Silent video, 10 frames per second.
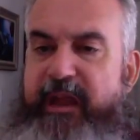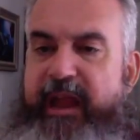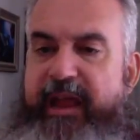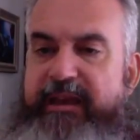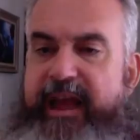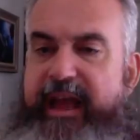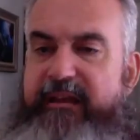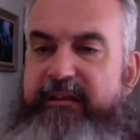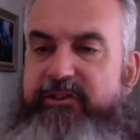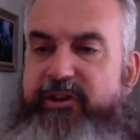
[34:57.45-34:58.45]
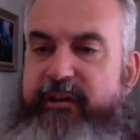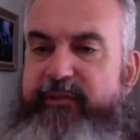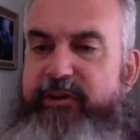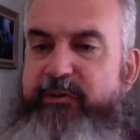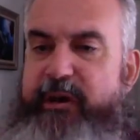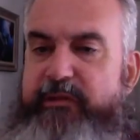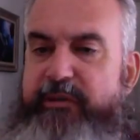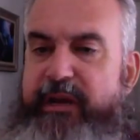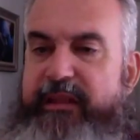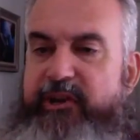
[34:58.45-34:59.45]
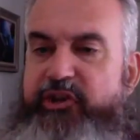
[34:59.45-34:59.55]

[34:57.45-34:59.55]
In that day, starting verse 23,